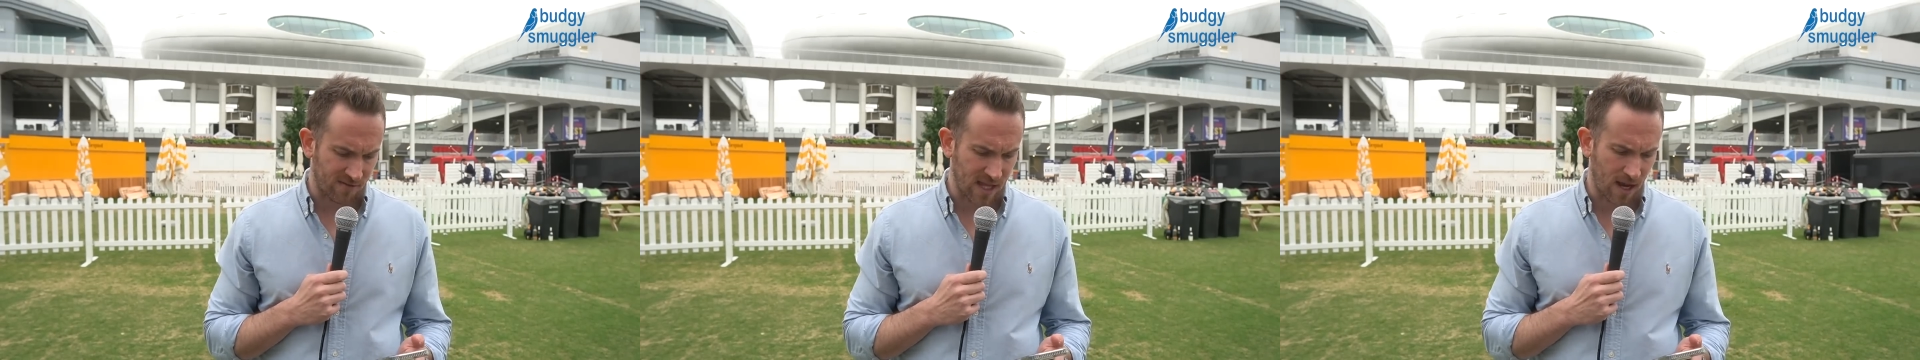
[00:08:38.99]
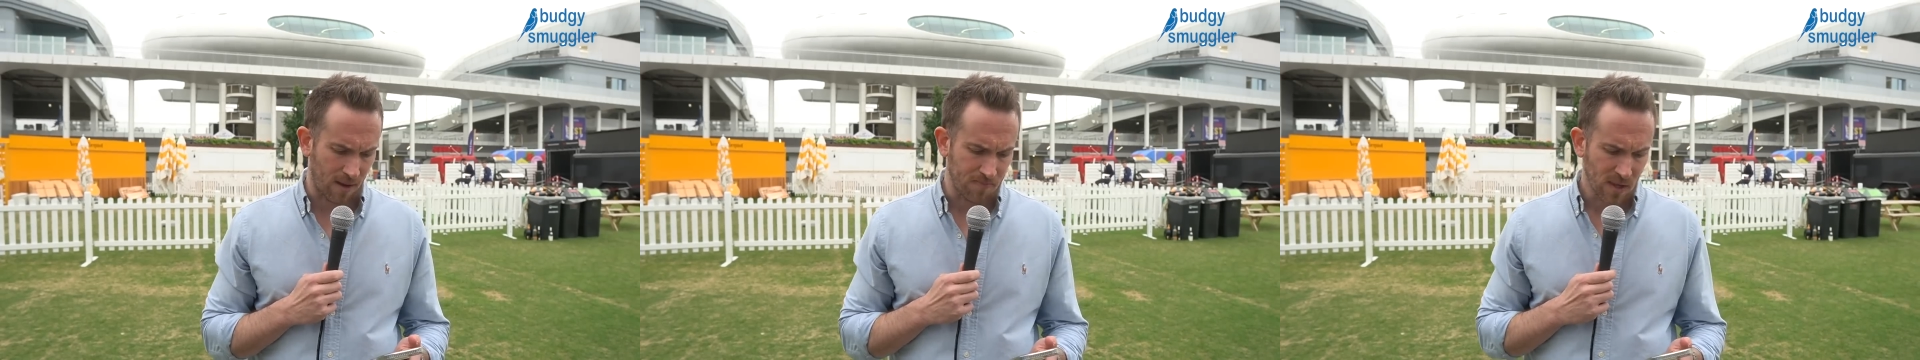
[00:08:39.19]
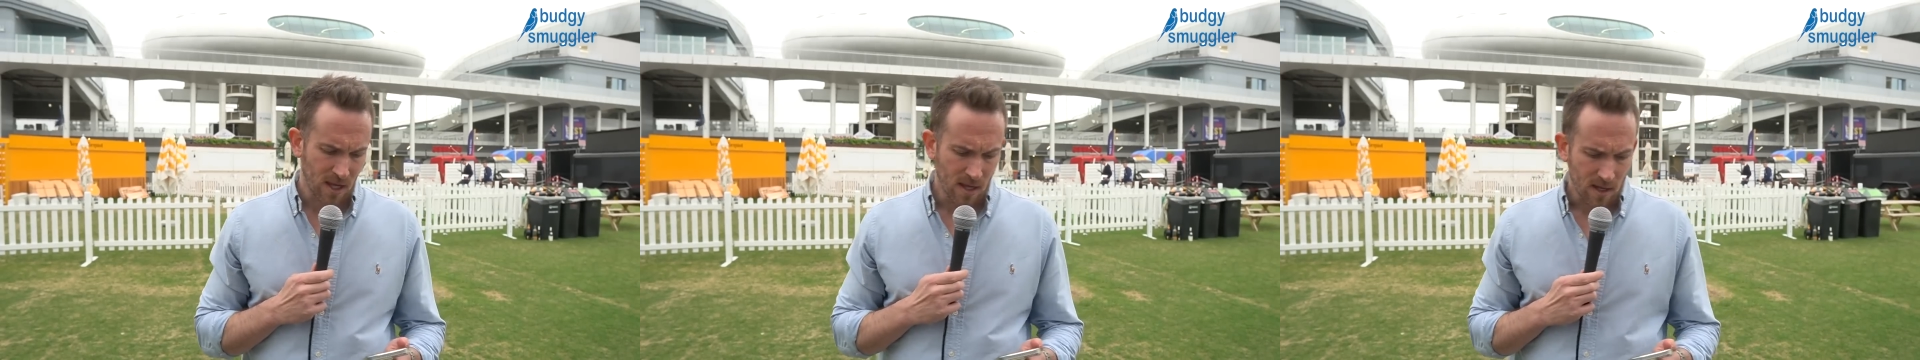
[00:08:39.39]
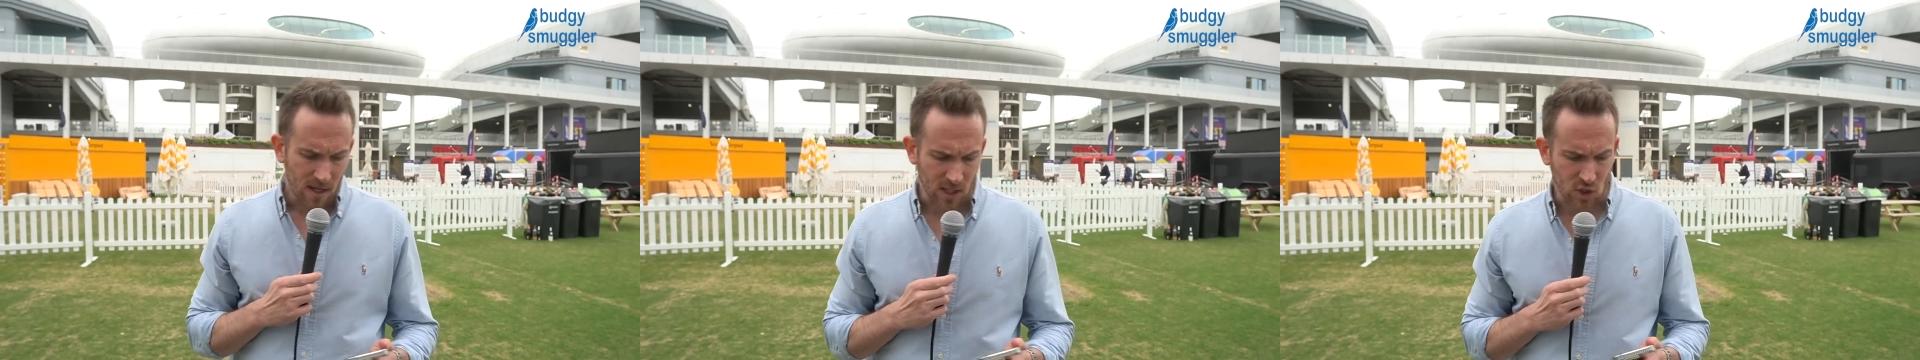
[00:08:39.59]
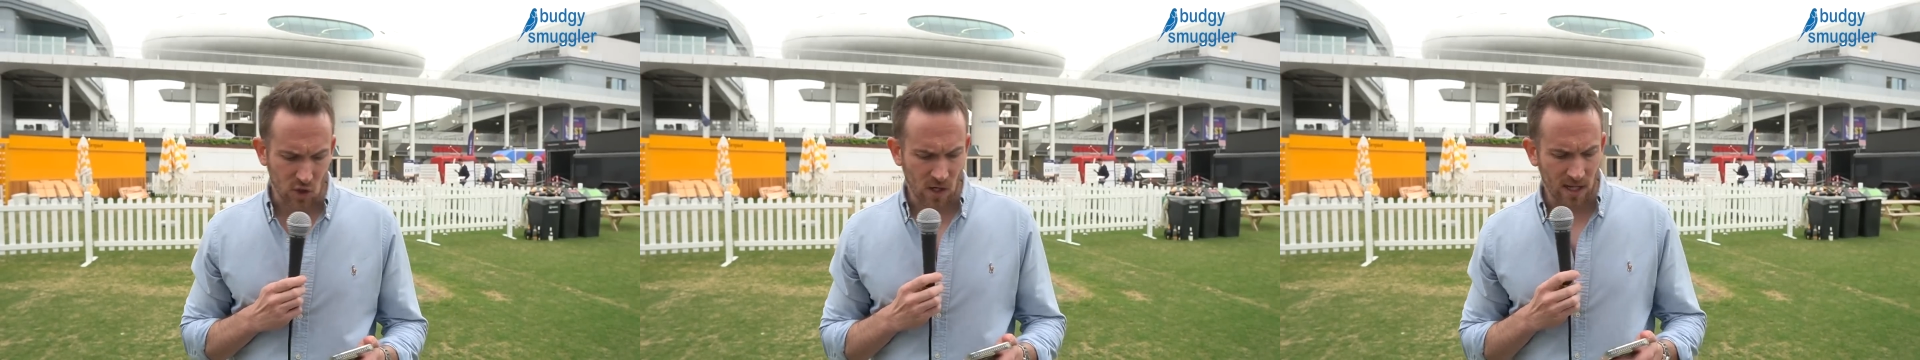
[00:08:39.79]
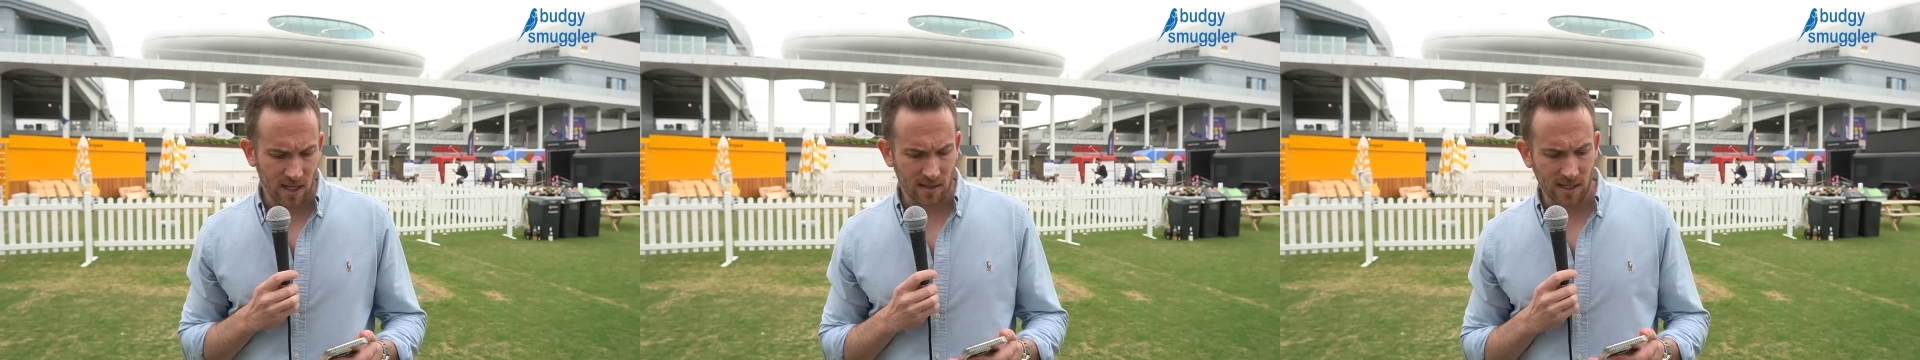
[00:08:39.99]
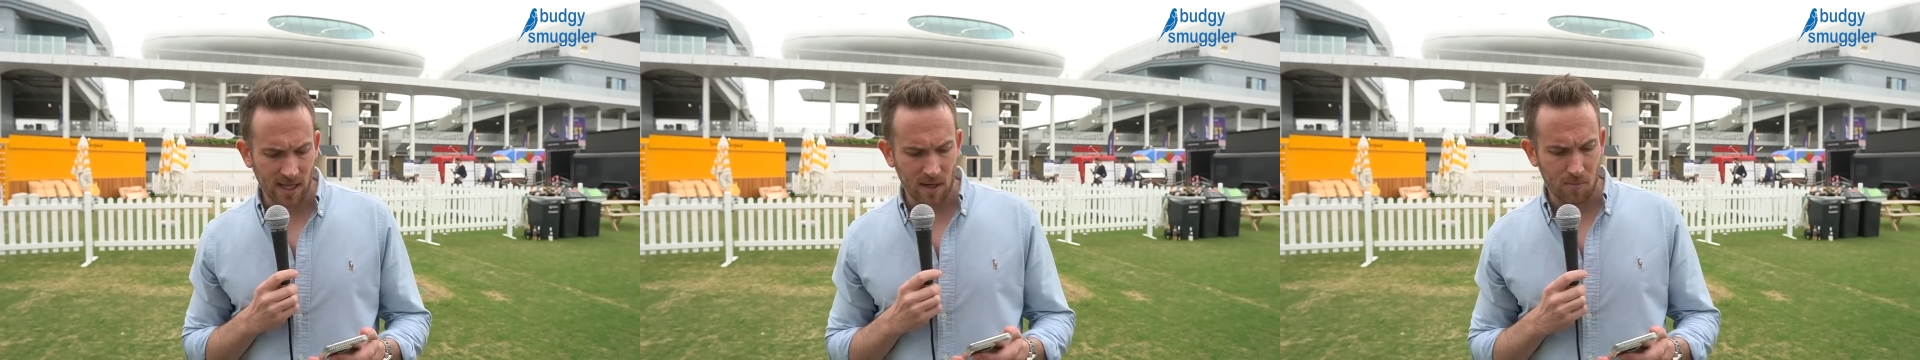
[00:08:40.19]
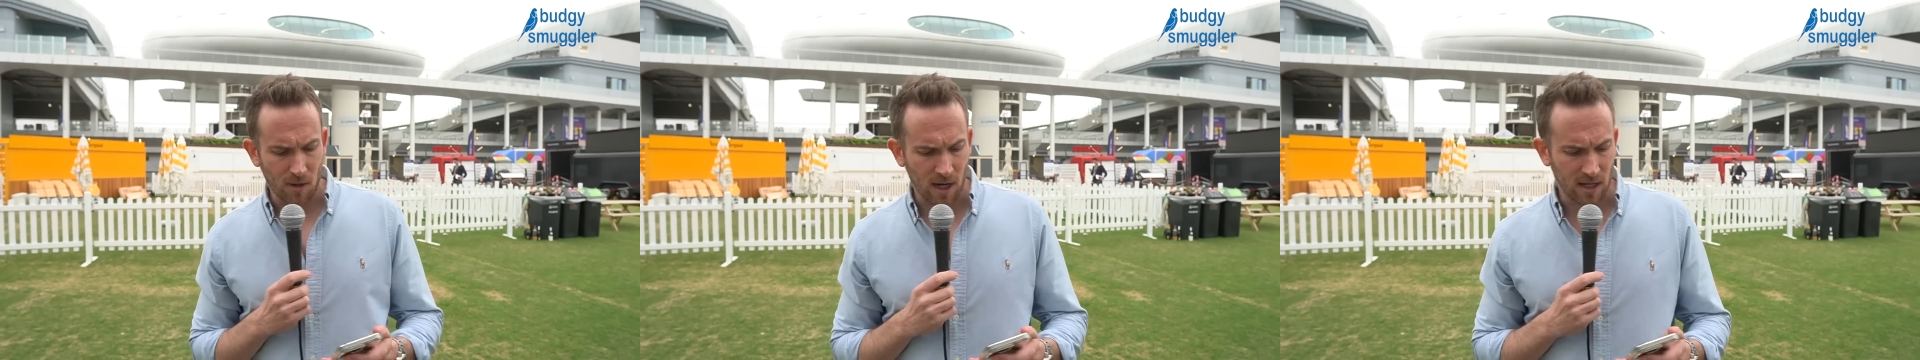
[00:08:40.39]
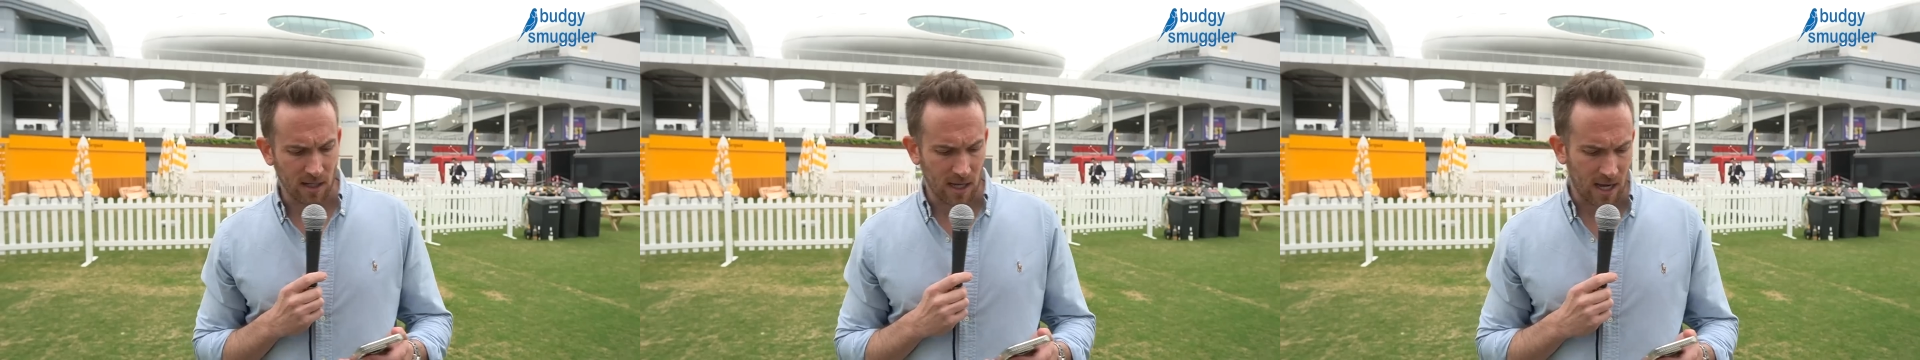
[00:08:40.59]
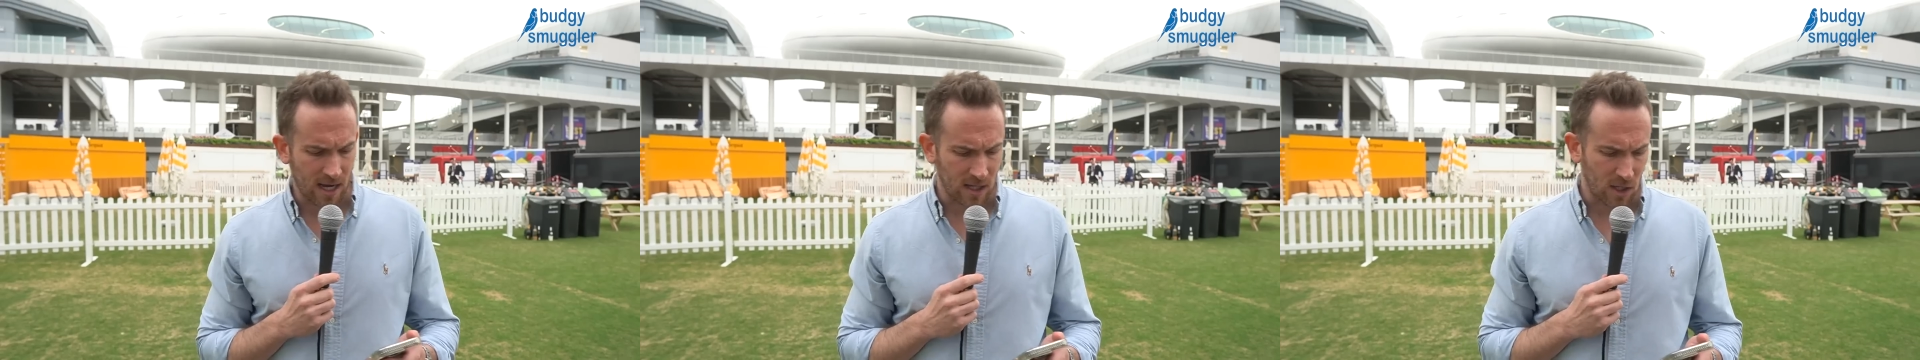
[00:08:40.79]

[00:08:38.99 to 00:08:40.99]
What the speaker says: Now, Australia led by